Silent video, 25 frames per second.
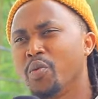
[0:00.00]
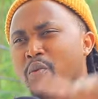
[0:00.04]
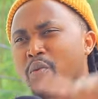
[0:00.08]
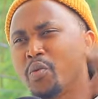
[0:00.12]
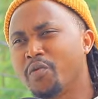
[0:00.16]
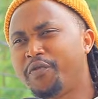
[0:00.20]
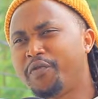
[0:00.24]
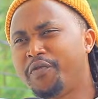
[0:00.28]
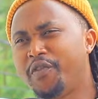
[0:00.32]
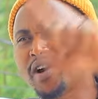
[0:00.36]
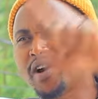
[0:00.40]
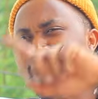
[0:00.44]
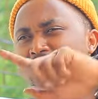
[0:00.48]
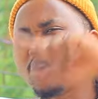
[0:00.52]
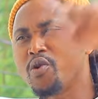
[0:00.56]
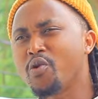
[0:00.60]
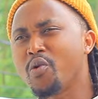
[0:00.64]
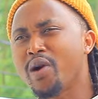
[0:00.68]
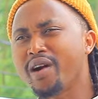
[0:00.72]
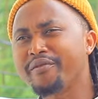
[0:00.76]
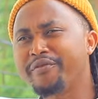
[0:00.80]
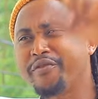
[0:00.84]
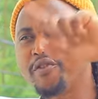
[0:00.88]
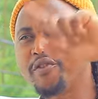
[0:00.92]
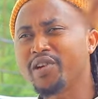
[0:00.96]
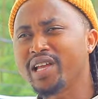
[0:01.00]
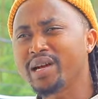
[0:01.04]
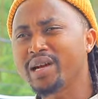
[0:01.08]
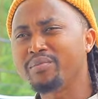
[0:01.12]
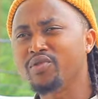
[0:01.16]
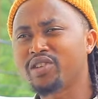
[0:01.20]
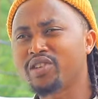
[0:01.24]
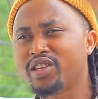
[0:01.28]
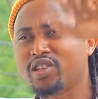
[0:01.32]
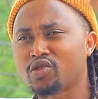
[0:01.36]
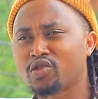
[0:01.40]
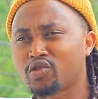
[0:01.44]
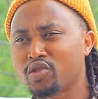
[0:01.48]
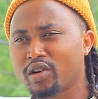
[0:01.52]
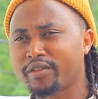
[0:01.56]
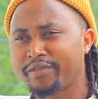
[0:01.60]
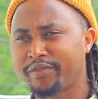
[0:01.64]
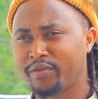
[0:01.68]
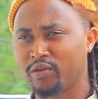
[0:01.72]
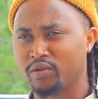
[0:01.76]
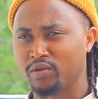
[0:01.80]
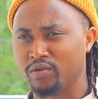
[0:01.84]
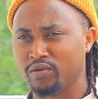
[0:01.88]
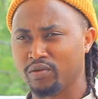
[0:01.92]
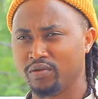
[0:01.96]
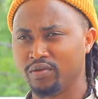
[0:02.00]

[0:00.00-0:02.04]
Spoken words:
kuvuga ngo wavuye mu gisovu